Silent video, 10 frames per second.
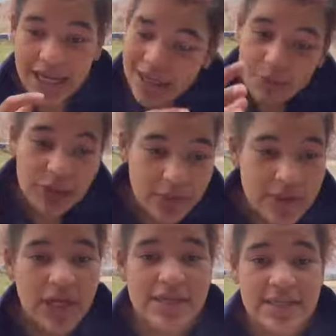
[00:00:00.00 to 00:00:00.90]
play with the
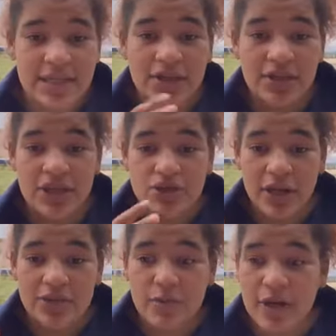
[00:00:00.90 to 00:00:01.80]
idea that trans
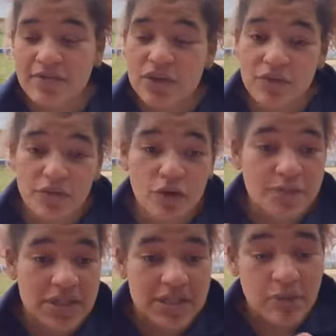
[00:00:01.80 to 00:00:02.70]
women have to conform to
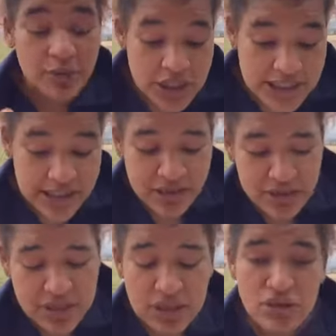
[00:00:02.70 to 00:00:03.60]
certain beauty standards
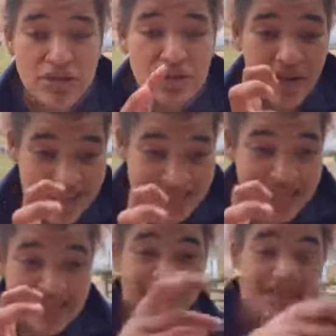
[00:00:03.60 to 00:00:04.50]
in order to exist as